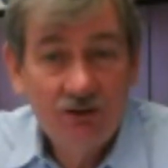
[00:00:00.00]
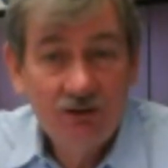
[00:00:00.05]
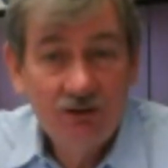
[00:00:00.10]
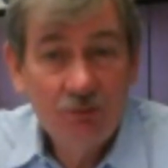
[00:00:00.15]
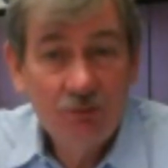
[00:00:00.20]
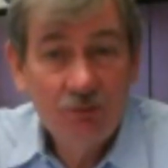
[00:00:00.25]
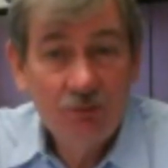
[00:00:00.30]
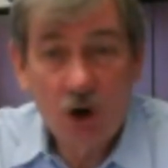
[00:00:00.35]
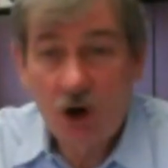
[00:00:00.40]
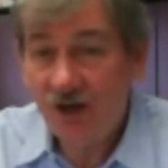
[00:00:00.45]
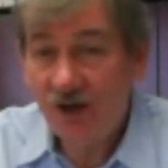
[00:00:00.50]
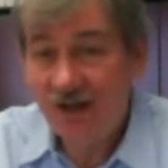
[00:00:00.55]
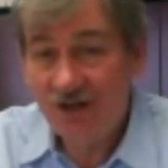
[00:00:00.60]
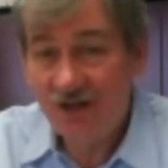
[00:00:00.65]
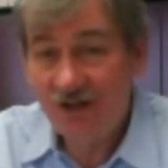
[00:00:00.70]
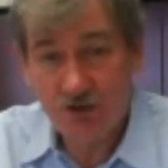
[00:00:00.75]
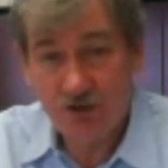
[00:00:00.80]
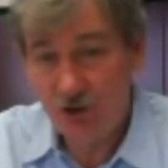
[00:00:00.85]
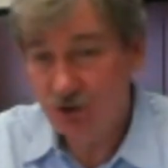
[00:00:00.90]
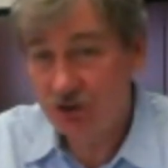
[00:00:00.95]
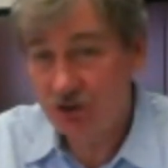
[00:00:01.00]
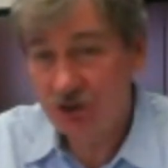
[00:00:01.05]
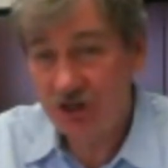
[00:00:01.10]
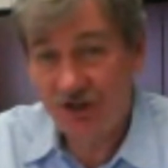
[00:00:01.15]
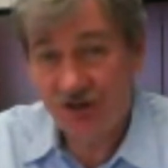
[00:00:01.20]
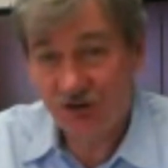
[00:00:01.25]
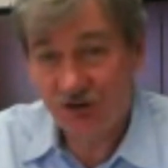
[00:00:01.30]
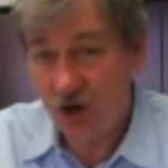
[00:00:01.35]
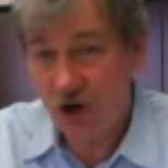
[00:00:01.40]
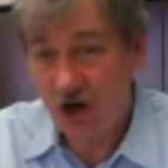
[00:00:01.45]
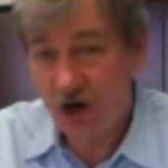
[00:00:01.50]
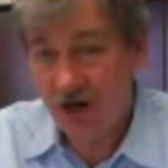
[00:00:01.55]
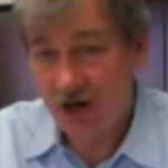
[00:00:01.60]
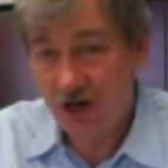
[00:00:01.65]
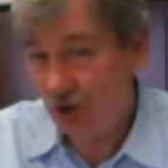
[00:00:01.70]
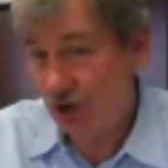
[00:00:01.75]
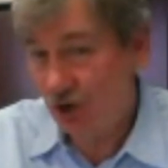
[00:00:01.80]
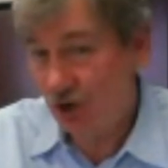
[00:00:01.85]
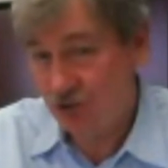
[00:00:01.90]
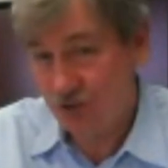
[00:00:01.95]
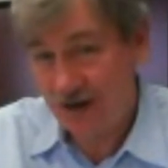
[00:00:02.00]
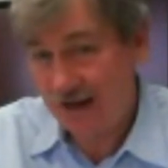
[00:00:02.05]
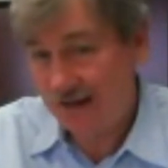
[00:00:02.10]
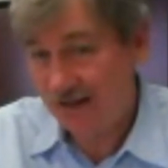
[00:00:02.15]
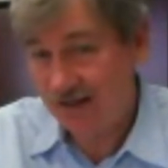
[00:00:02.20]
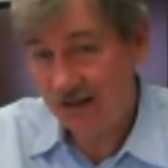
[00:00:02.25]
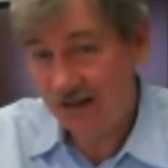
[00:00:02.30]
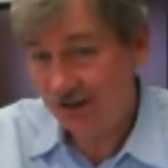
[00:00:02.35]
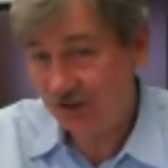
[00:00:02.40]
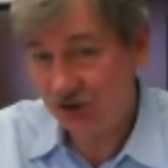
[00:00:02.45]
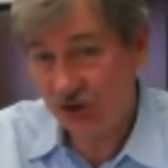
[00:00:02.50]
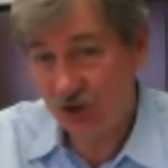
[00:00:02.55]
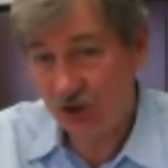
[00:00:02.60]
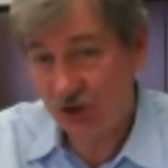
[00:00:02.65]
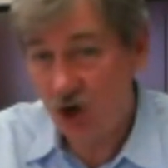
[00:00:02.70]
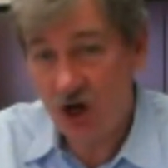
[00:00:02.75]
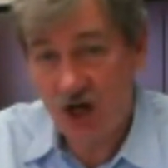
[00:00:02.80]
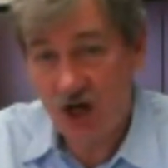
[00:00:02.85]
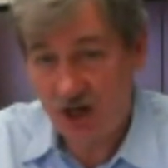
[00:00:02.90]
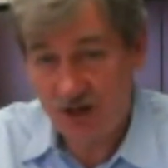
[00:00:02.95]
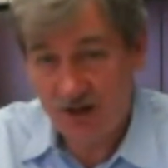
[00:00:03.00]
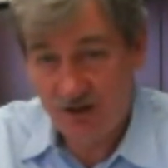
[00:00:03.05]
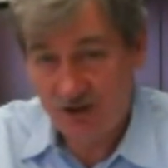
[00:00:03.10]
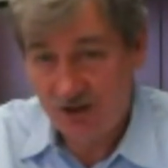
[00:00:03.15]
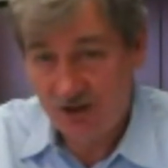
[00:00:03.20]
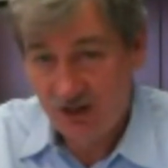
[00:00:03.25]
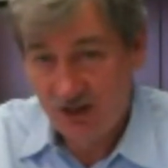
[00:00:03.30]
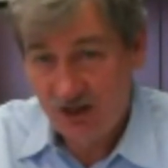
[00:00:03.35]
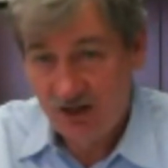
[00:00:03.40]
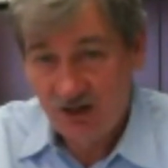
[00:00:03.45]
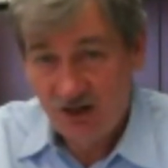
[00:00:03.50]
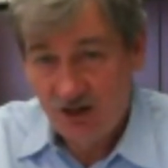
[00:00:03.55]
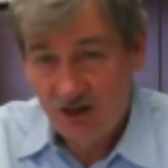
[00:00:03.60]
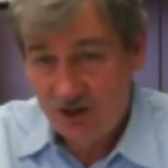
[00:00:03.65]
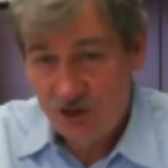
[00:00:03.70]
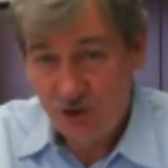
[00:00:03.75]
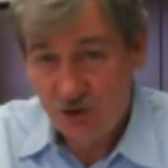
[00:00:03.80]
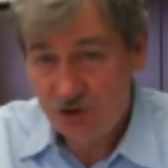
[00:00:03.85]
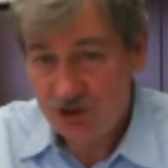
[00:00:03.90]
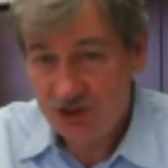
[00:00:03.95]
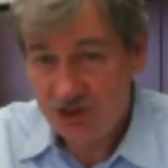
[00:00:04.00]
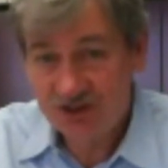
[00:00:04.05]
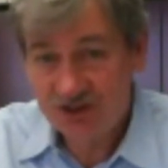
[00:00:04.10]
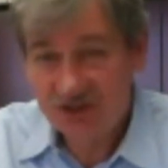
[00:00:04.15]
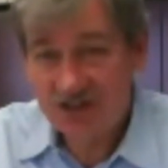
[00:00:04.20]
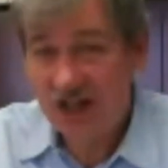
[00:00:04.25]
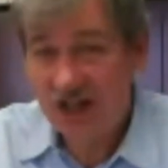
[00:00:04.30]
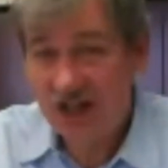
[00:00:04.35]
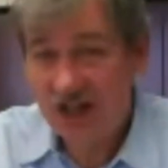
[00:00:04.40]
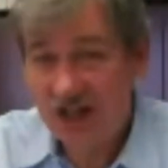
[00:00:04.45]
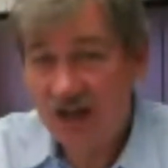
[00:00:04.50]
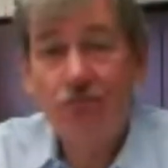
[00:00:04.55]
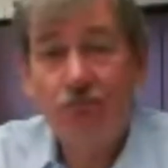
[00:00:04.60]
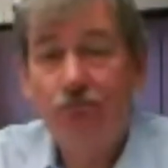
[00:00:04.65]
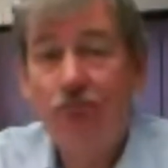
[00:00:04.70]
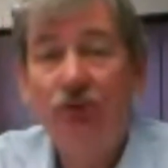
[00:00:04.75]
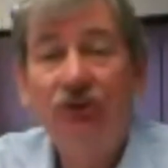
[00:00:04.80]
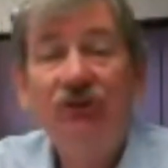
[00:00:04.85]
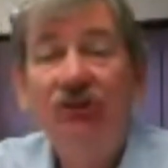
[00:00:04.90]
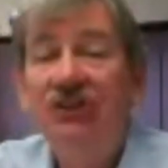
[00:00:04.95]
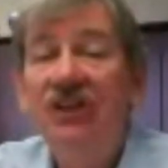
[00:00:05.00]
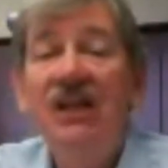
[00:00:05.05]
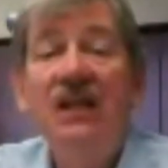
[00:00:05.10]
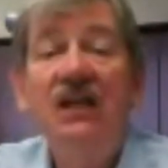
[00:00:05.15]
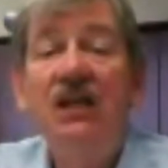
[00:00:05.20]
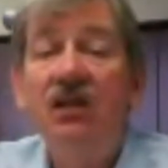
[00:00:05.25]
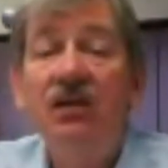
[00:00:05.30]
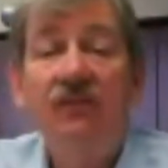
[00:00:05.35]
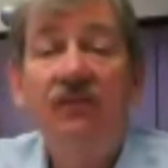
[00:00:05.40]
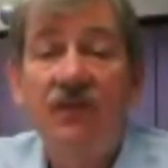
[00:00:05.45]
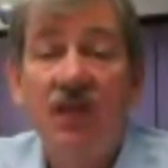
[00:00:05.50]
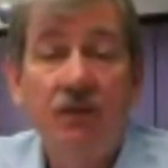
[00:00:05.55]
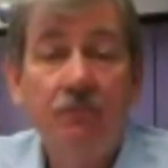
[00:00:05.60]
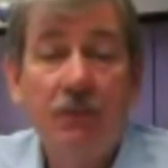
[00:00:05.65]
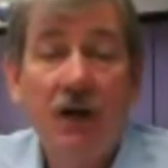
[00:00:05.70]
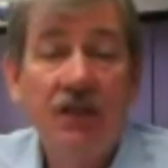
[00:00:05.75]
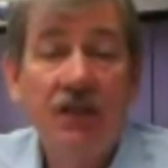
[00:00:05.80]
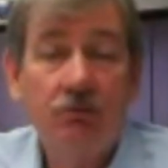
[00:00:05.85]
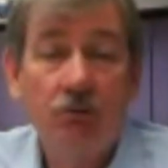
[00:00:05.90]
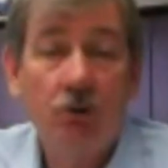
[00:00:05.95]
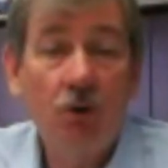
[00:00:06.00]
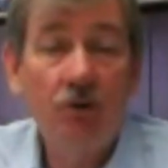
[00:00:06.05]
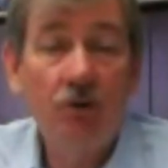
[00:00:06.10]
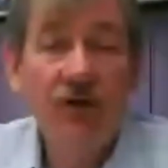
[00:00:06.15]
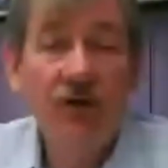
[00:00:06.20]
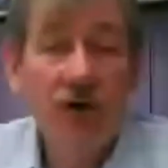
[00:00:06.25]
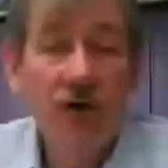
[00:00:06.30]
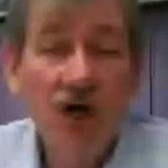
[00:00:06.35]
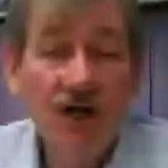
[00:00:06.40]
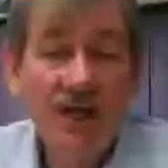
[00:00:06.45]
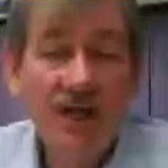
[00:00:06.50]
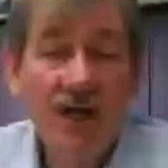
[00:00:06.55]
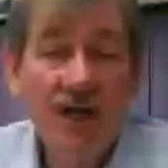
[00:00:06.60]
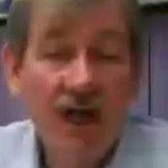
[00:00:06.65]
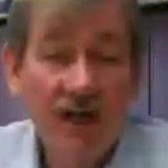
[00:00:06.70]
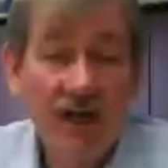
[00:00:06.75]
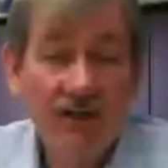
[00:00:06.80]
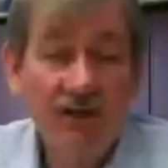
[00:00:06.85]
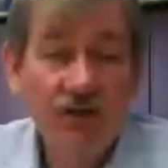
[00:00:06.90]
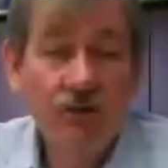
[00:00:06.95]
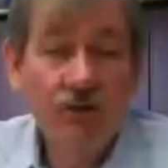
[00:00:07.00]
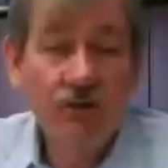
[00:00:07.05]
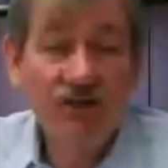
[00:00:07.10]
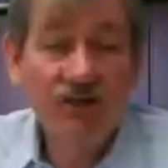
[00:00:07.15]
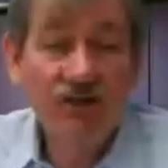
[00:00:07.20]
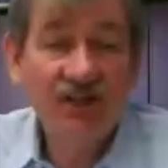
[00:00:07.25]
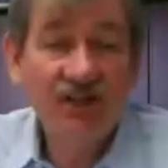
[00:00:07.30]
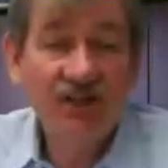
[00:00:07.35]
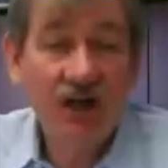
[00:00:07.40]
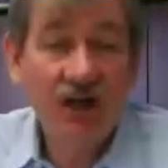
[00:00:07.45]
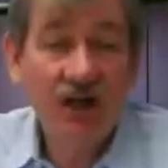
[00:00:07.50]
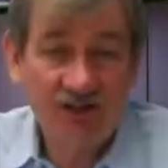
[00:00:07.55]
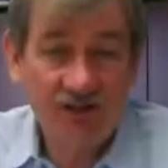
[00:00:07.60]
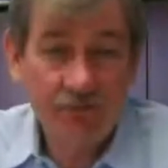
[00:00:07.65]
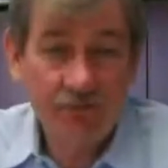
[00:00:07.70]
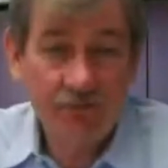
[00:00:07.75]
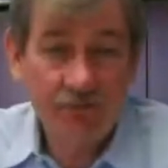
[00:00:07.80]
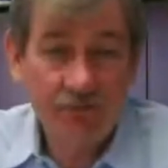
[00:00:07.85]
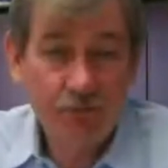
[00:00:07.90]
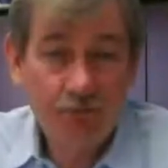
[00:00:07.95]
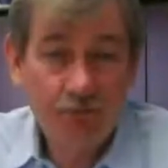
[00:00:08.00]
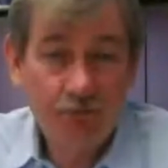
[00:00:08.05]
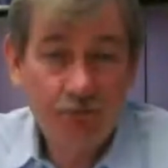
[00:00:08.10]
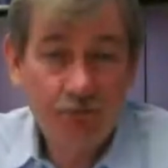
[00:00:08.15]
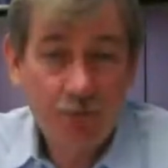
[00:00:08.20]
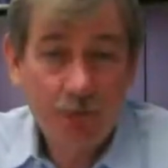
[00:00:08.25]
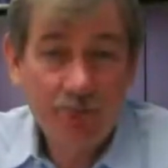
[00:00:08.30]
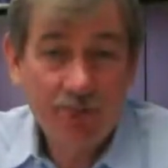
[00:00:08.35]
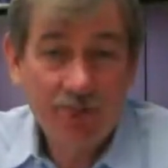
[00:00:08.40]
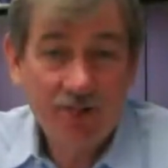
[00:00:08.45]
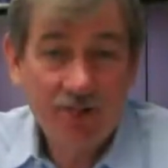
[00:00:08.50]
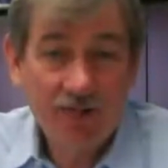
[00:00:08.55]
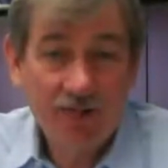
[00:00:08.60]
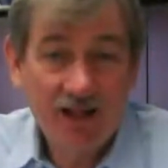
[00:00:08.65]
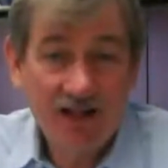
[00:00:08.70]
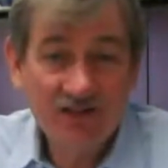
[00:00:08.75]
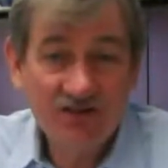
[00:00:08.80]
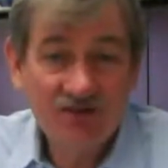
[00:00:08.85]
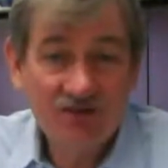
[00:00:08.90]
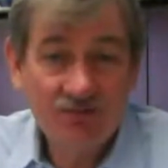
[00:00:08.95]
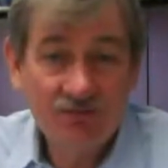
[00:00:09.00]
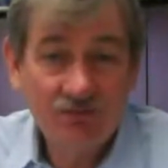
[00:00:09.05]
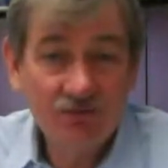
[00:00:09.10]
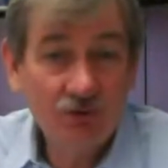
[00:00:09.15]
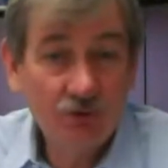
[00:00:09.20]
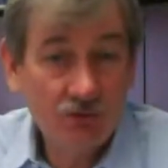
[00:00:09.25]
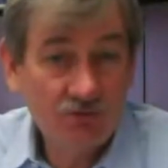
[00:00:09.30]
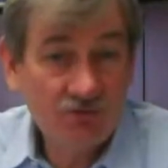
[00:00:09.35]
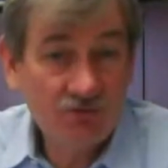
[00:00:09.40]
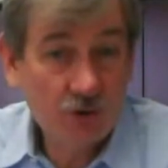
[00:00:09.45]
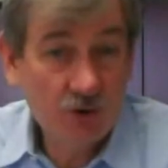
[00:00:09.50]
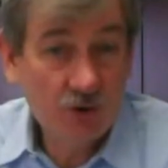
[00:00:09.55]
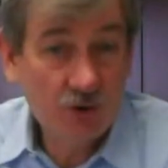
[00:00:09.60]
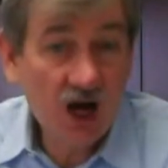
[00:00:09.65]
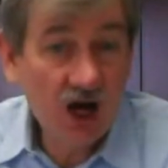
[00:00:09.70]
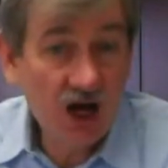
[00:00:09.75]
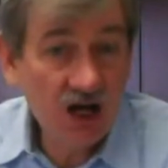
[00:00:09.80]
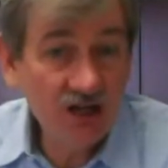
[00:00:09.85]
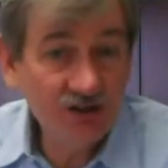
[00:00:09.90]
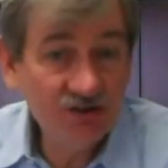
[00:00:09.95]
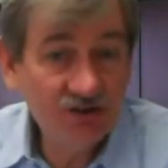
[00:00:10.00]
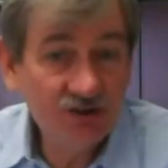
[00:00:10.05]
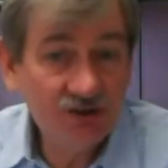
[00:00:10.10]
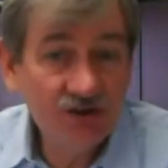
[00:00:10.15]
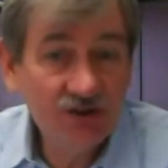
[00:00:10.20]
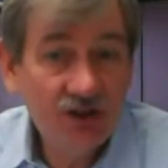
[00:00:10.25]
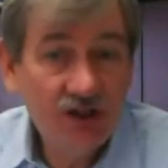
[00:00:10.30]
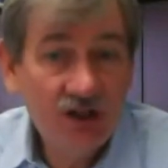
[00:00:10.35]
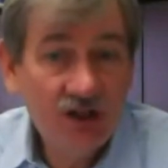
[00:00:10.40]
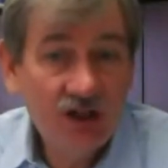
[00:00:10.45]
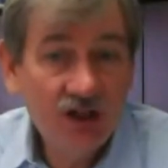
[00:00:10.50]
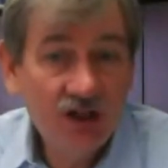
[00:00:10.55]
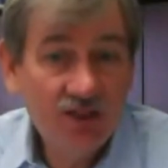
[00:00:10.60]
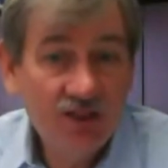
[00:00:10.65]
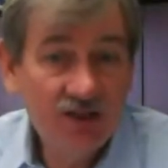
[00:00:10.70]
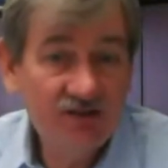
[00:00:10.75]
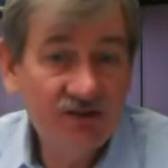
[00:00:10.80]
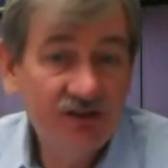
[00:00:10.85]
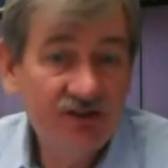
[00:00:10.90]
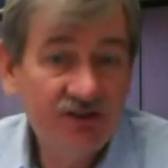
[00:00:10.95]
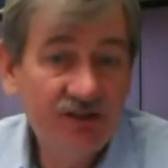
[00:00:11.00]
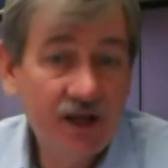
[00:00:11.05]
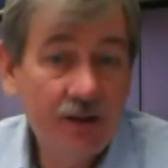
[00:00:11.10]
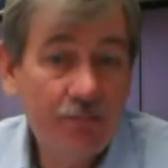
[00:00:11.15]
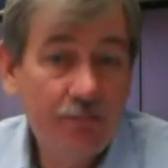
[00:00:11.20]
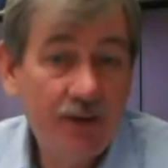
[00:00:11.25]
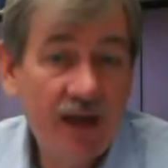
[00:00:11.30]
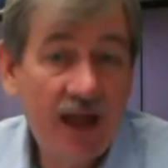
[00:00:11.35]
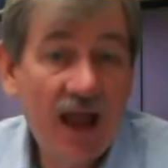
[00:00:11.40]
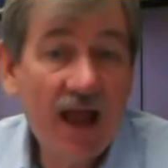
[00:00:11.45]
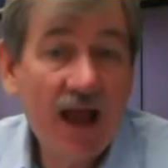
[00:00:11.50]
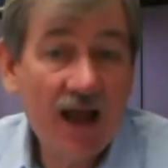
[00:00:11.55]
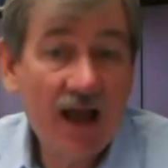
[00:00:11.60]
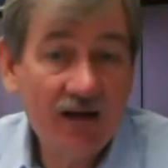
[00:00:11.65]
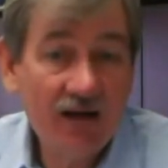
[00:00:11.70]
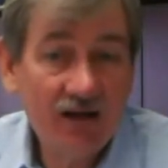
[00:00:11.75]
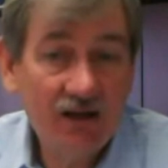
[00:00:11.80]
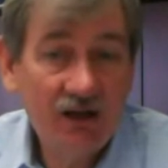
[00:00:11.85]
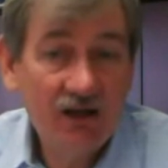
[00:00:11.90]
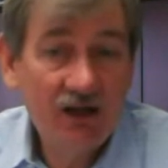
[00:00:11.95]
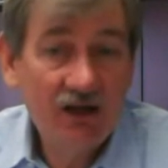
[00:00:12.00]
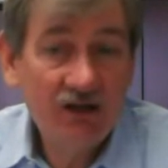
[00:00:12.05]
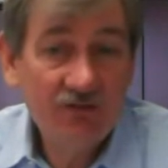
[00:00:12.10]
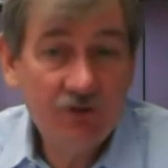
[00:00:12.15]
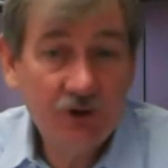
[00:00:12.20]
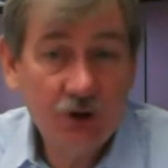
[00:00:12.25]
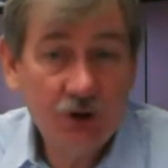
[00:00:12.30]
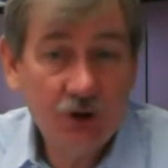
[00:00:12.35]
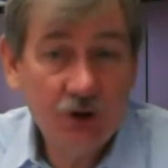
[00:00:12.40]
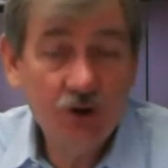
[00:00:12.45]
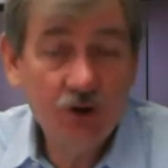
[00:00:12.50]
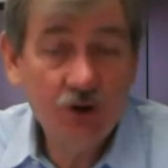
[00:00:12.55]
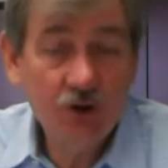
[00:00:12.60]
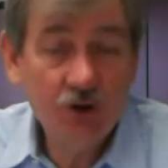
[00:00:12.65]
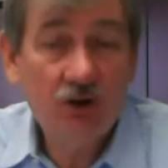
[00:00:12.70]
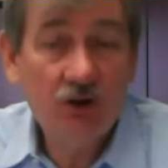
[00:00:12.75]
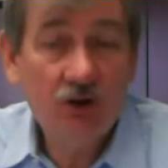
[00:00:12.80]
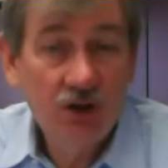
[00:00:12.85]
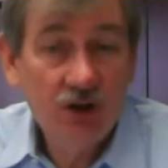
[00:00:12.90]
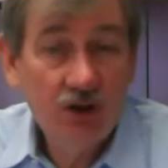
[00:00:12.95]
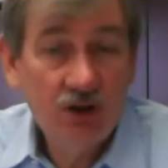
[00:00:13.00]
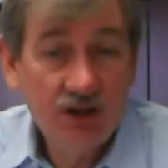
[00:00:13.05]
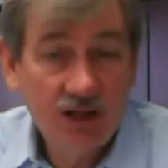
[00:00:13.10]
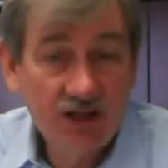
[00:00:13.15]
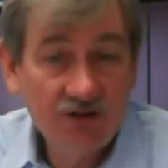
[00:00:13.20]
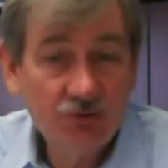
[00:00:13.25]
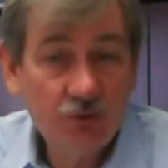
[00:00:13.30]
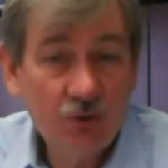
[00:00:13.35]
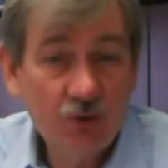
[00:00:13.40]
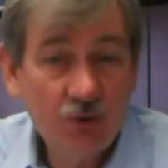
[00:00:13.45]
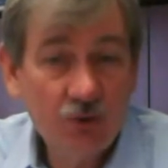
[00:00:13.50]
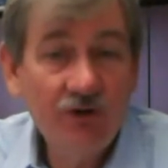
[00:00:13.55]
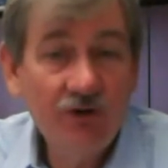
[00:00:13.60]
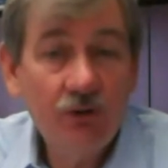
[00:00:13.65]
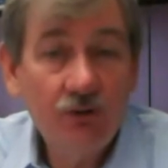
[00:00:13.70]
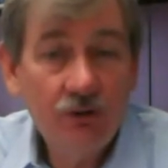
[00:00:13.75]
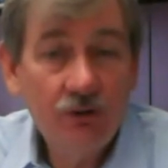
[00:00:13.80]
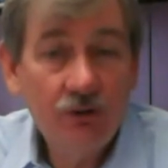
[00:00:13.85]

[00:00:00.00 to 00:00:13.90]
When all attribution is gone and all tracking is gone, you just have to believe that by throwing money at it, you can solve it. That's, for us, that's a step back. For Google, that's revenue.